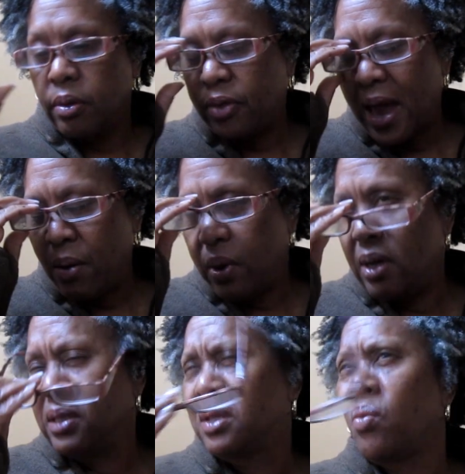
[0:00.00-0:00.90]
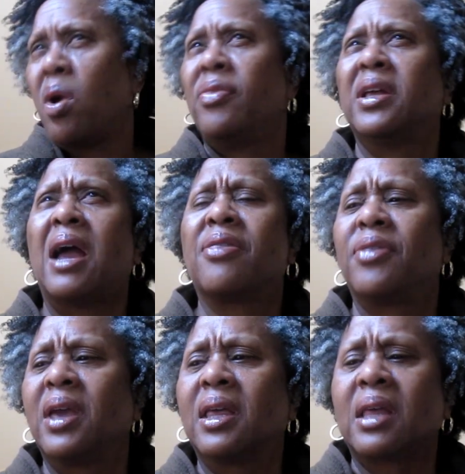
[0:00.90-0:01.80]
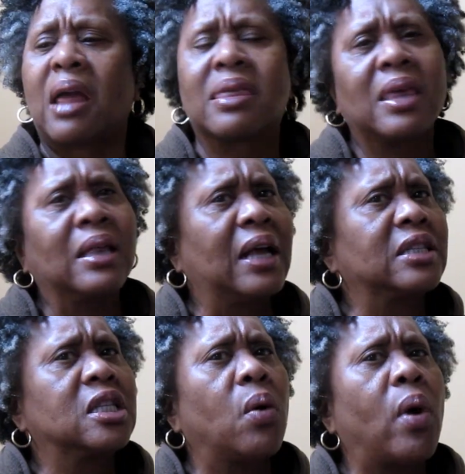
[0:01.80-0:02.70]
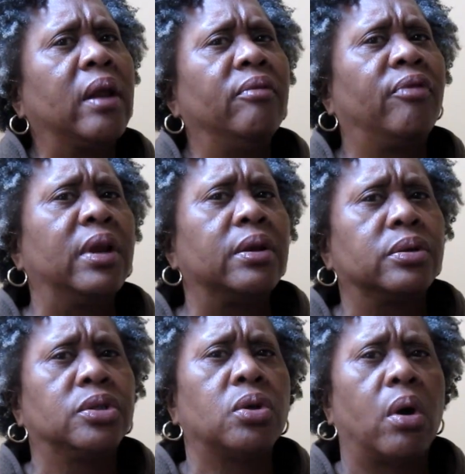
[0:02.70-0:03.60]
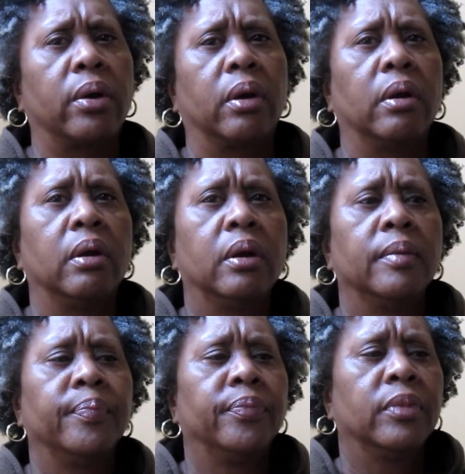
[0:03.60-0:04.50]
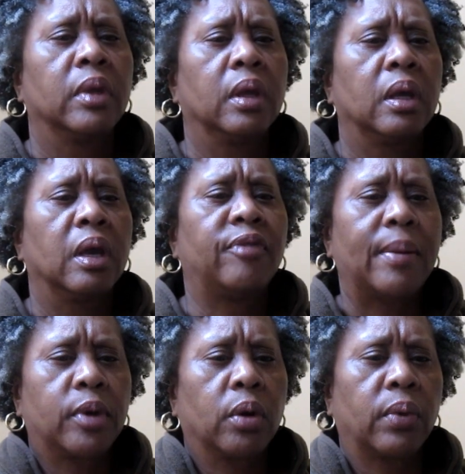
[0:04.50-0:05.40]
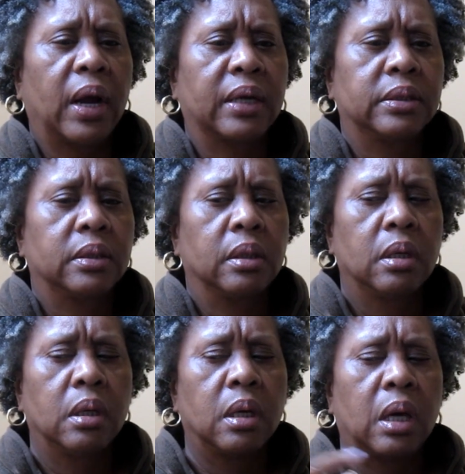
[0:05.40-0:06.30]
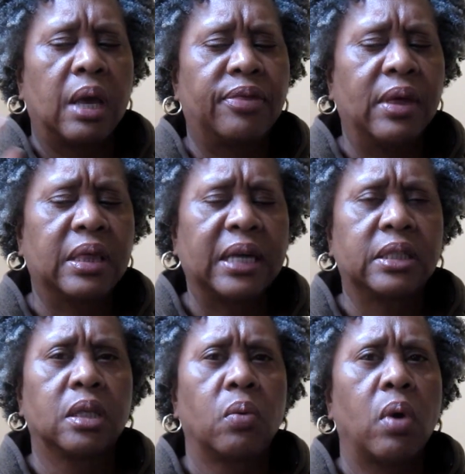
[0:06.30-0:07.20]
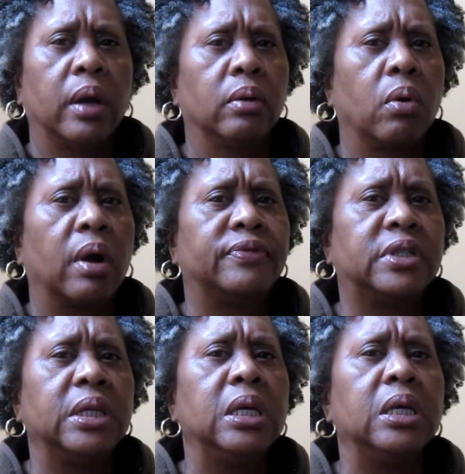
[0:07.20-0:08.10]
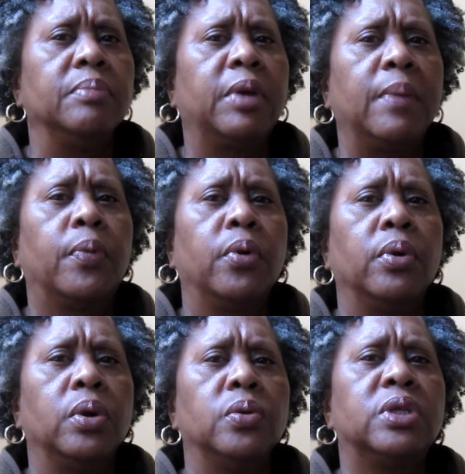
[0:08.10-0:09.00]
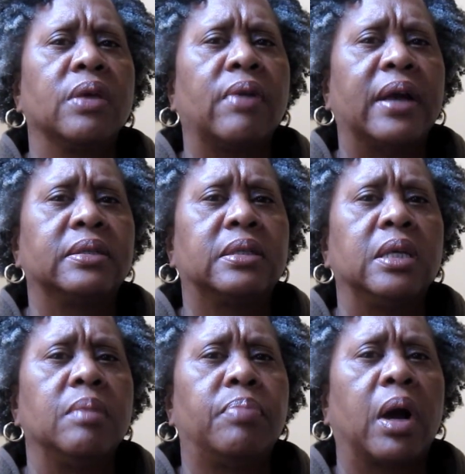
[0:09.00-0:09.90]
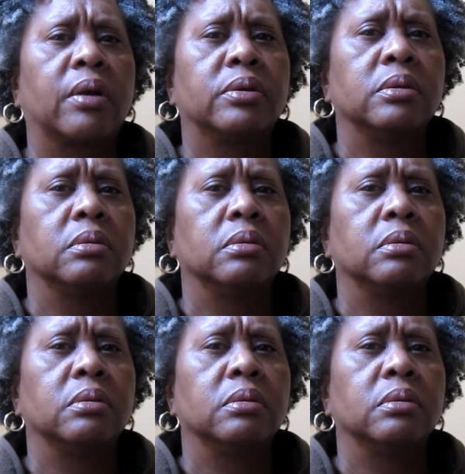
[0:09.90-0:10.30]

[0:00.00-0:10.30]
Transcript: that one is the one that I think that's the one in Vintner's Daughter, if I'm correct. I think that's the one, or I've seen people using that sea buck